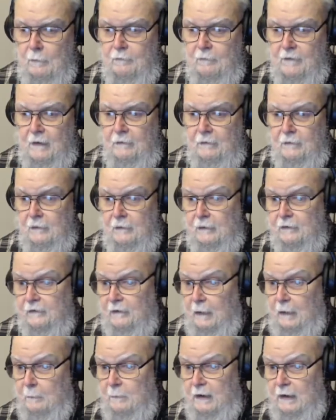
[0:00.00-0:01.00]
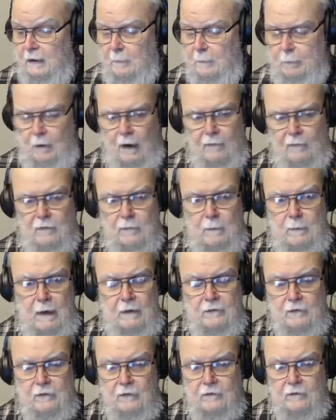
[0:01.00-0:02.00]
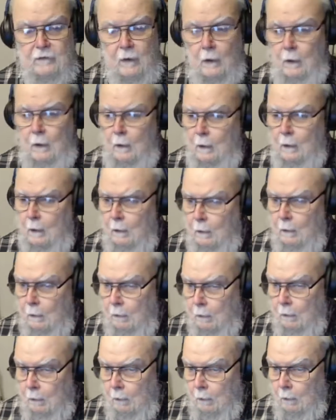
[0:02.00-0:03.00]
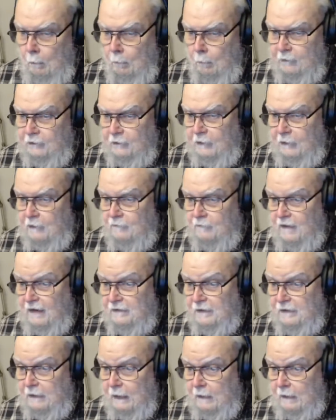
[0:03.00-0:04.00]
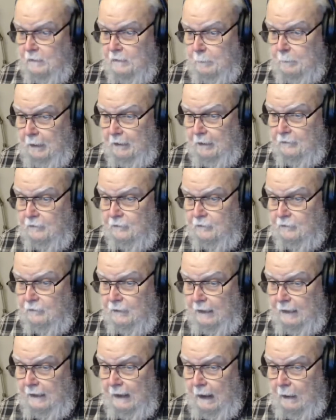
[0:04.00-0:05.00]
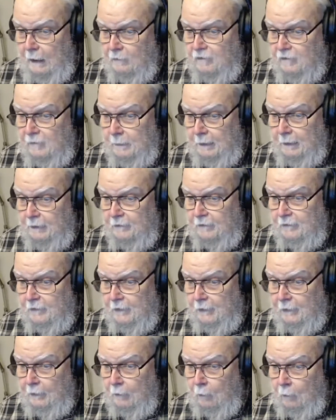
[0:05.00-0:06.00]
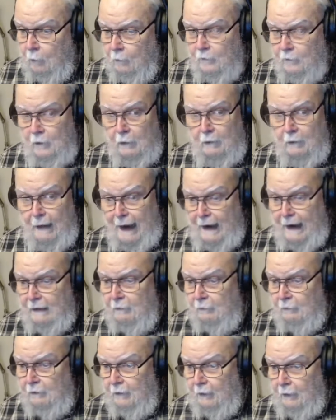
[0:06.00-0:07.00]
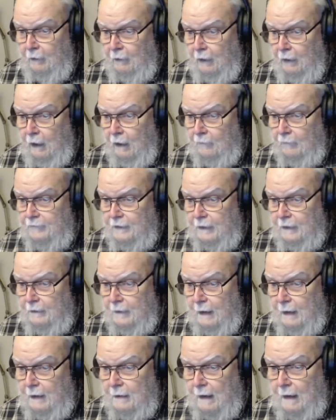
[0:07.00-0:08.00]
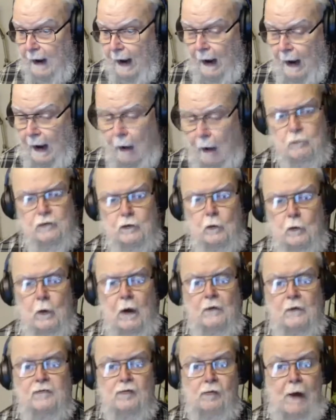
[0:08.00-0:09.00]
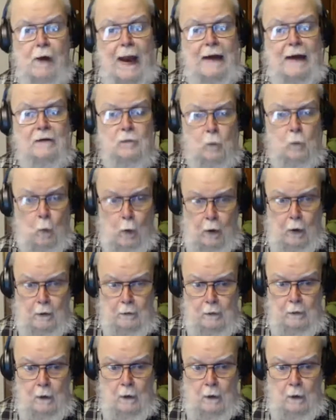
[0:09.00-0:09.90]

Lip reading: Fezzik sent me in a private message. We should investigate the presence of any house spirits here or the lack thereof, and then how to attract one.